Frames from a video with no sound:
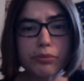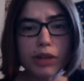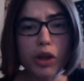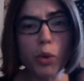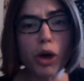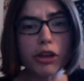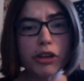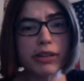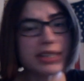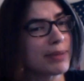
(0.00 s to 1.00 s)
while you're
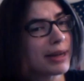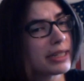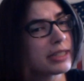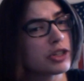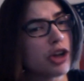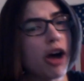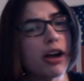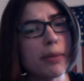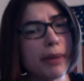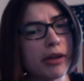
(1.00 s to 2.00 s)
expected to talk
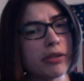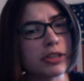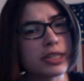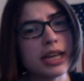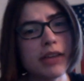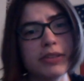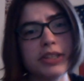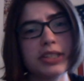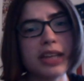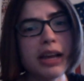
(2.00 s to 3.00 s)
about yourself to
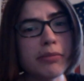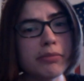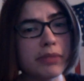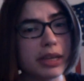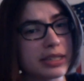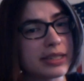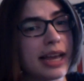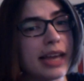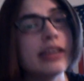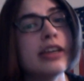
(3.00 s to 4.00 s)
some
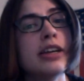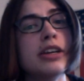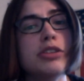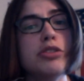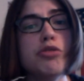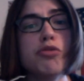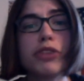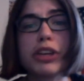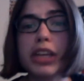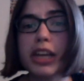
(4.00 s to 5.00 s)
extent, you
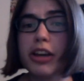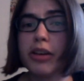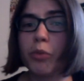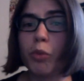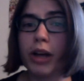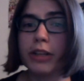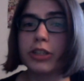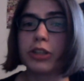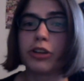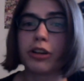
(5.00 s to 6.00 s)
really want
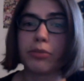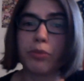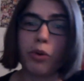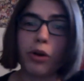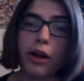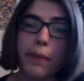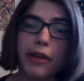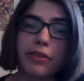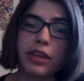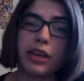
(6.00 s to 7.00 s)
to learn more
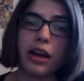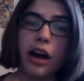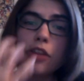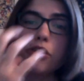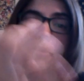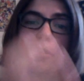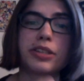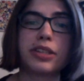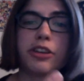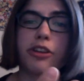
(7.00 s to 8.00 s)
about the other
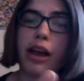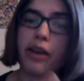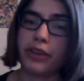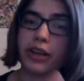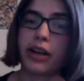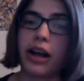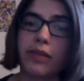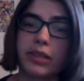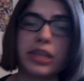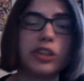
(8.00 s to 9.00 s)
person that you're having a
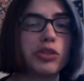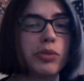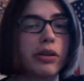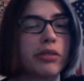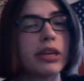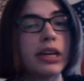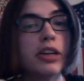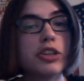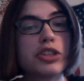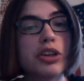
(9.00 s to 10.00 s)
conversation with.
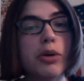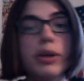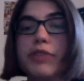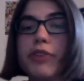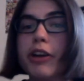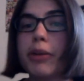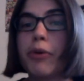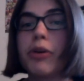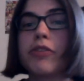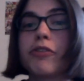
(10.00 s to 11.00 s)
So it's very
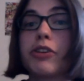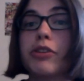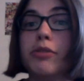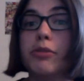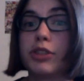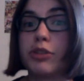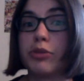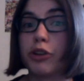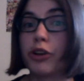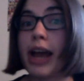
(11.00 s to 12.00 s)
important for you to
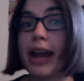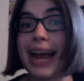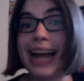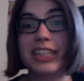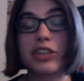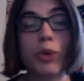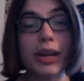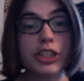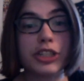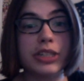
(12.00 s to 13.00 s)
learn how to ask
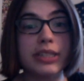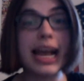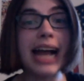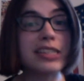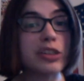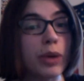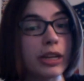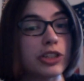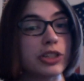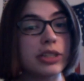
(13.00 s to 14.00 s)
questions. Ask
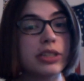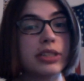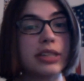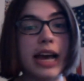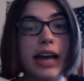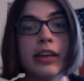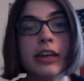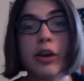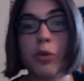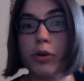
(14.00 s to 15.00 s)
questions that
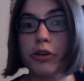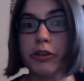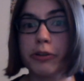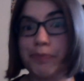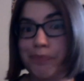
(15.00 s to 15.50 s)
will